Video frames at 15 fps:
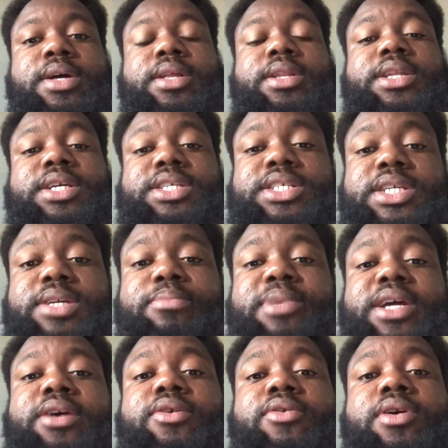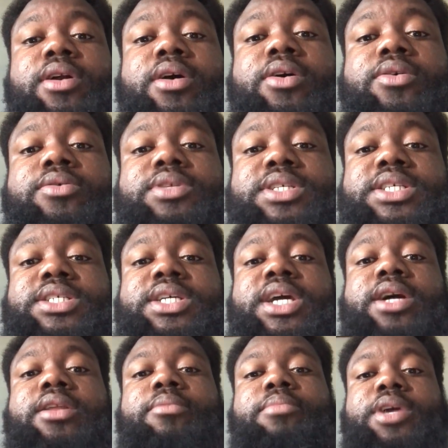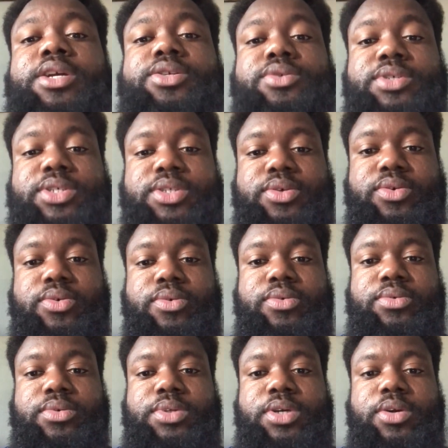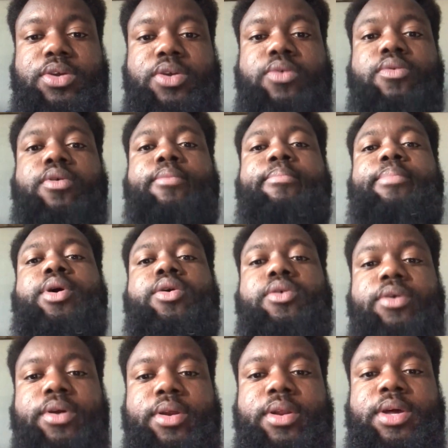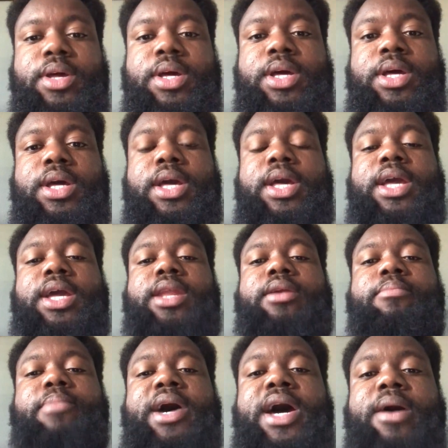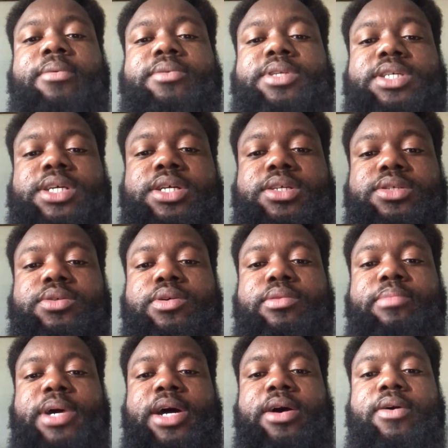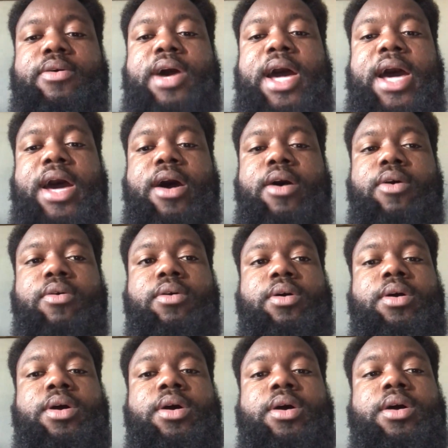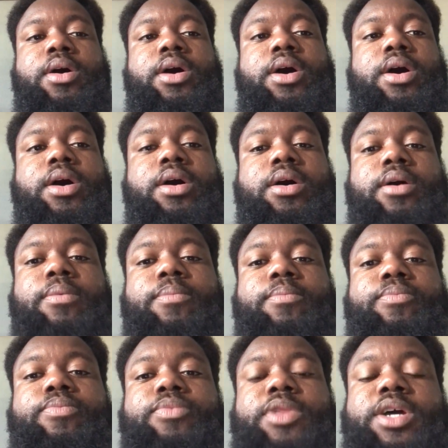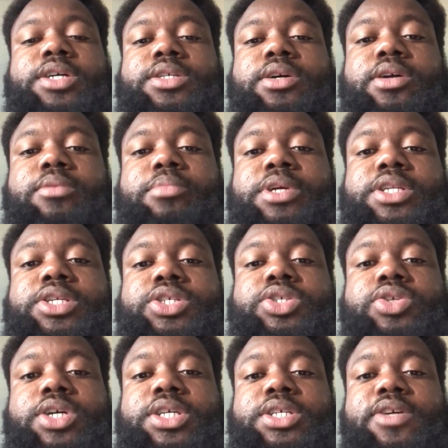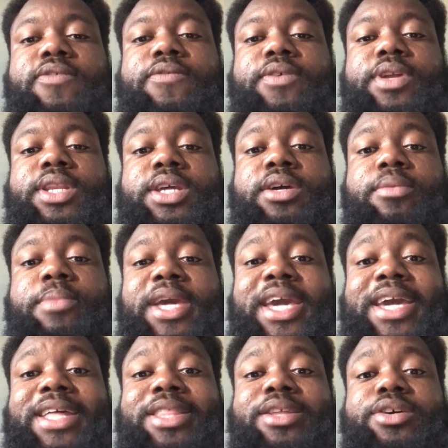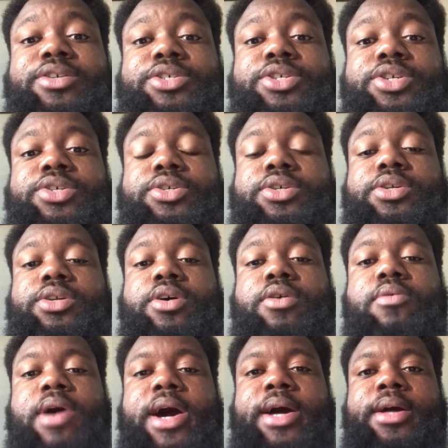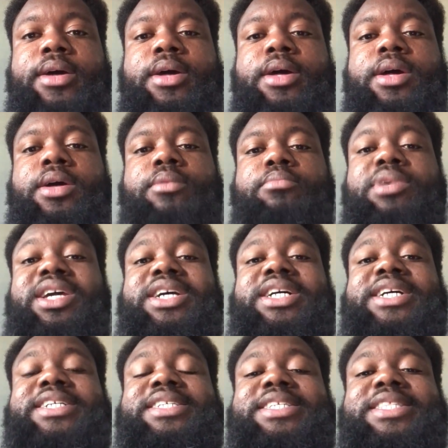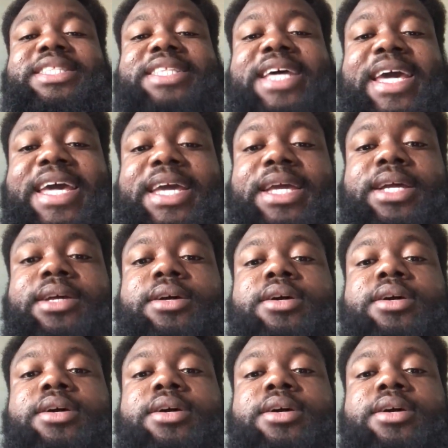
This shit been going on since elementary school. So you were born, and the Bible tells you about how there's going to be destruction for them and their children. You know why? Because they